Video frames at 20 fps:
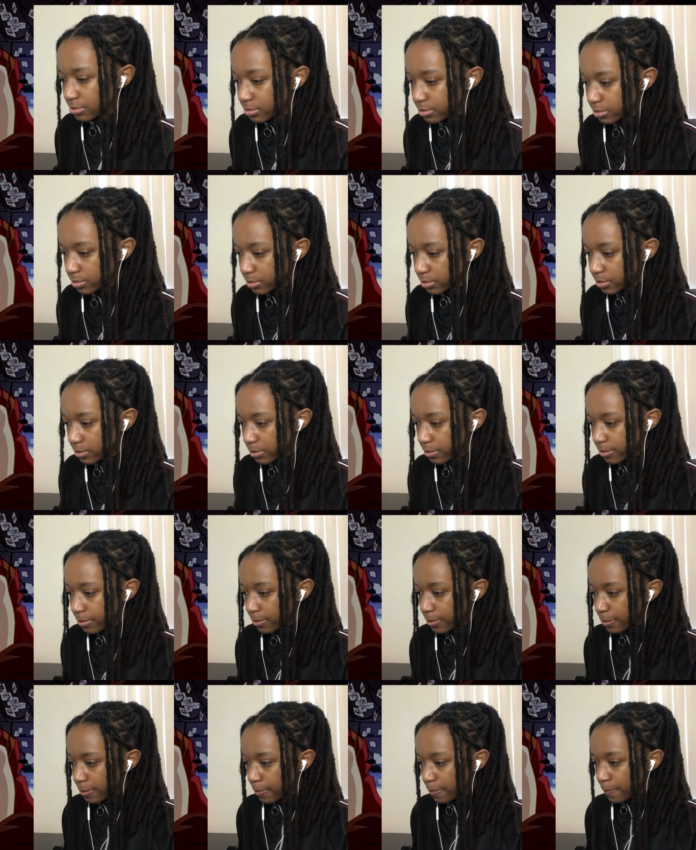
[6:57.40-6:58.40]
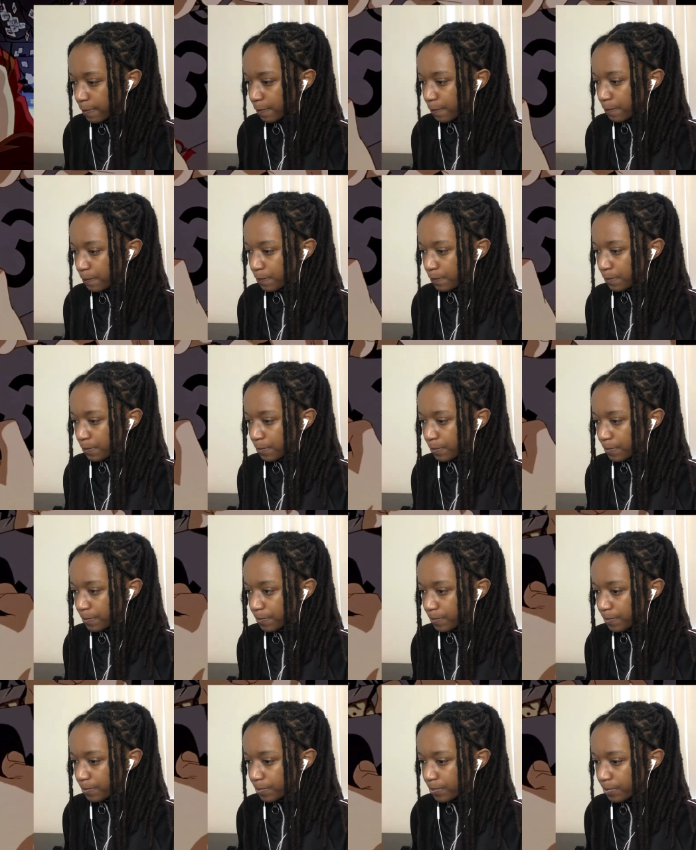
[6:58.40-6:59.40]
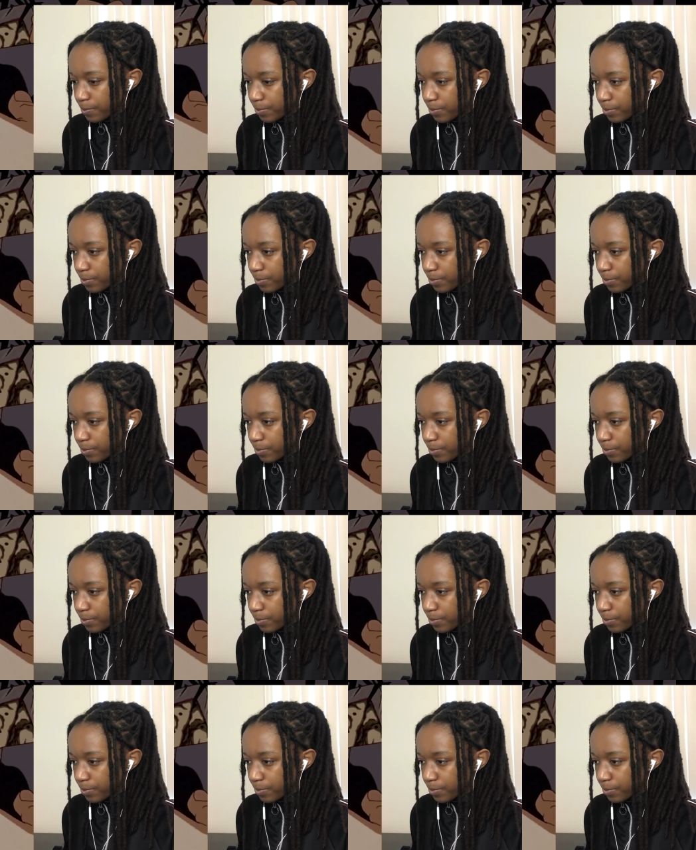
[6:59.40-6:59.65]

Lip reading: (silence)